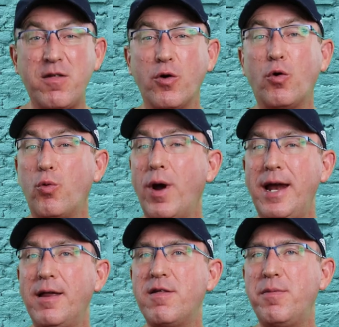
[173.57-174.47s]
It's the
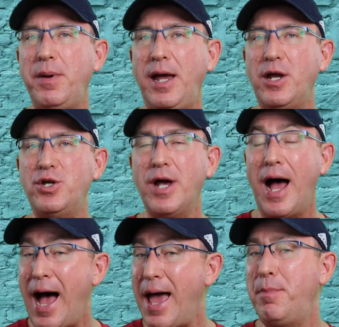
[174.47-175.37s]
greatest speech,
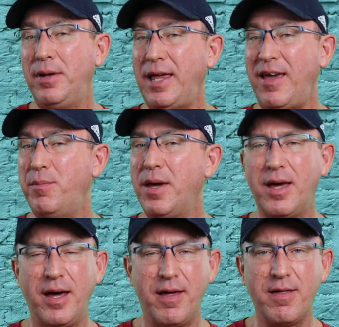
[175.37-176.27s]
I believe,
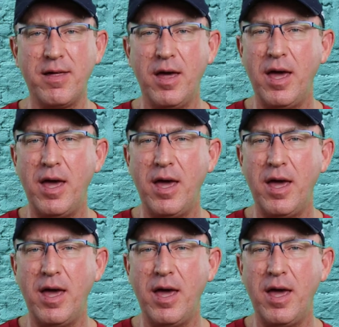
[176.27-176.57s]
because